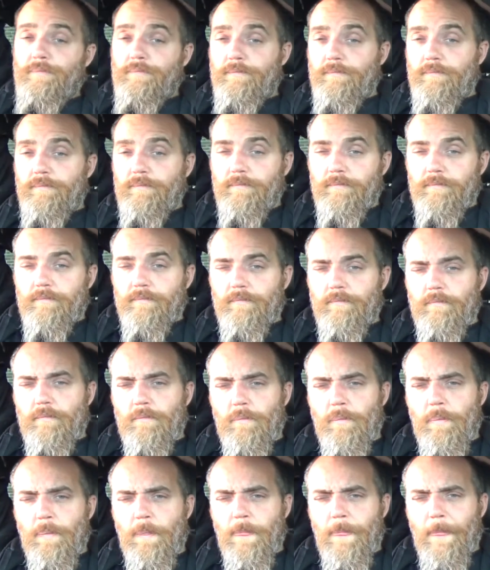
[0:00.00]
one where it said,
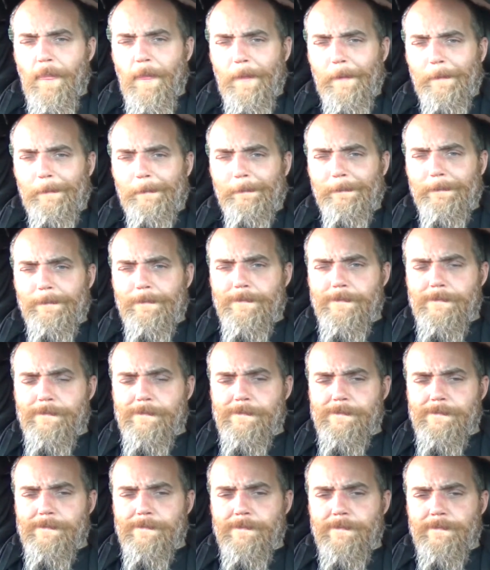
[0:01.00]
uh, the word
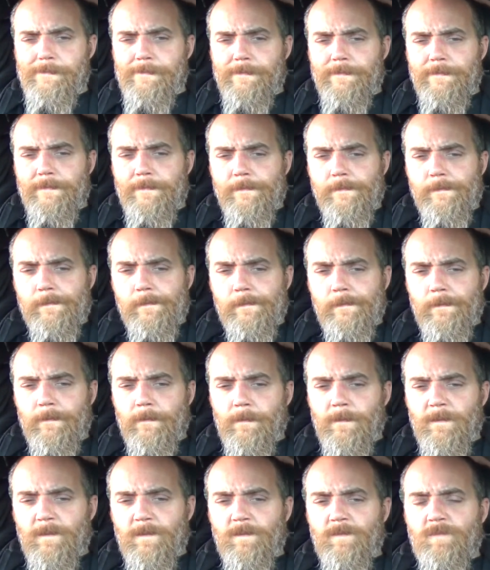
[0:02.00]
is a fire?
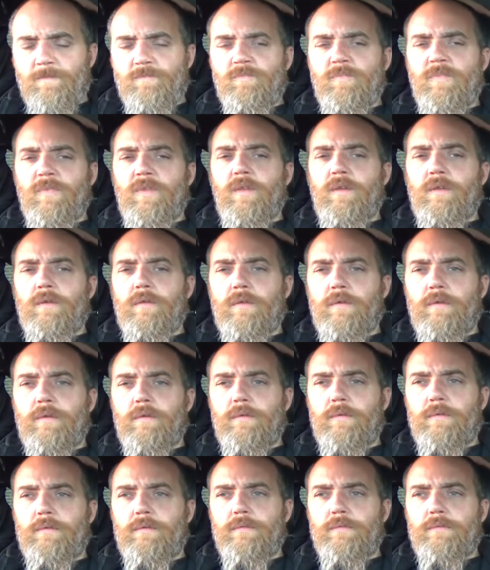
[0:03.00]
It's Jeremiah
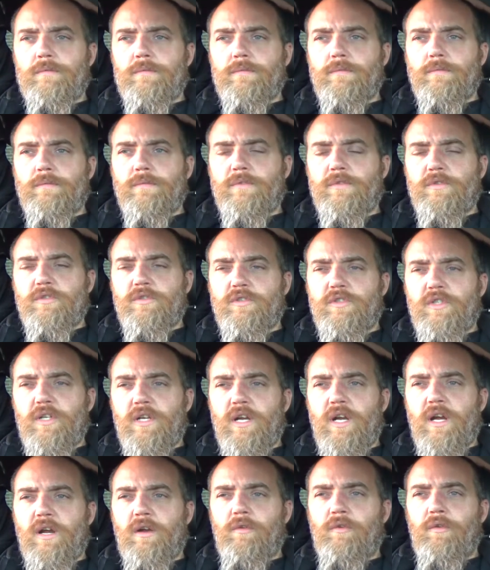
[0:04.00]
5, right? It was
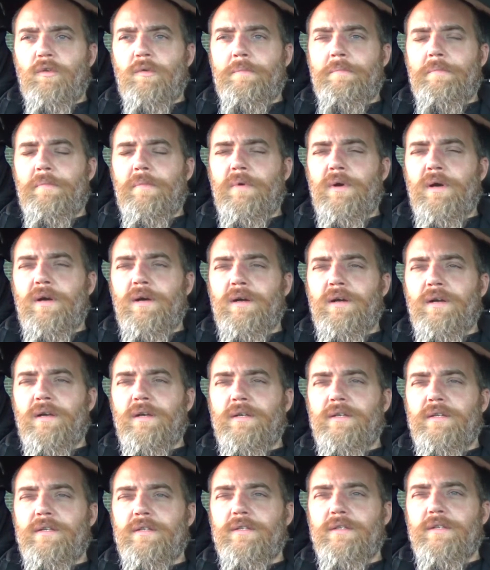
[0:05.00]

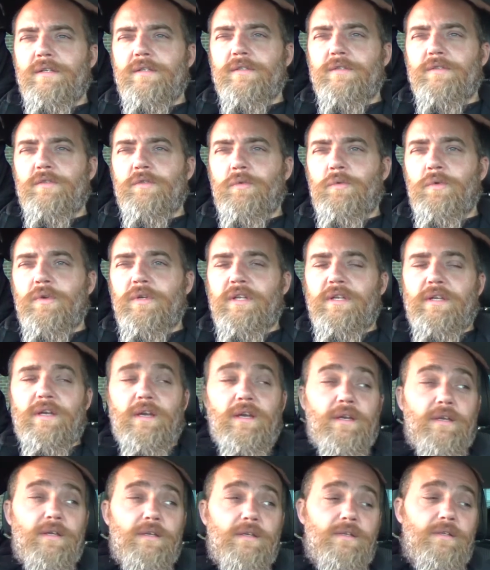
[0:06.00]
Jeremiah
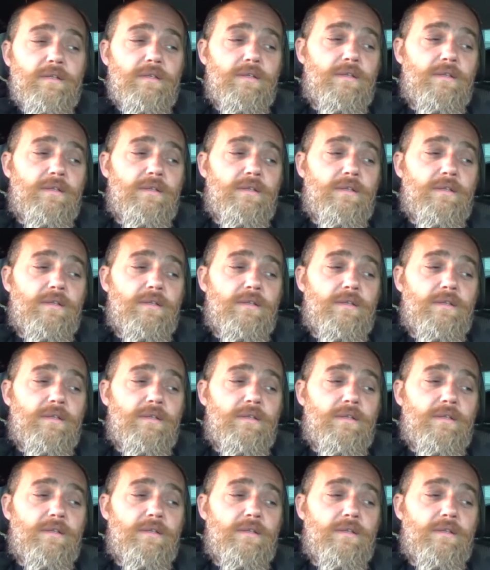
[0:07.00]
28.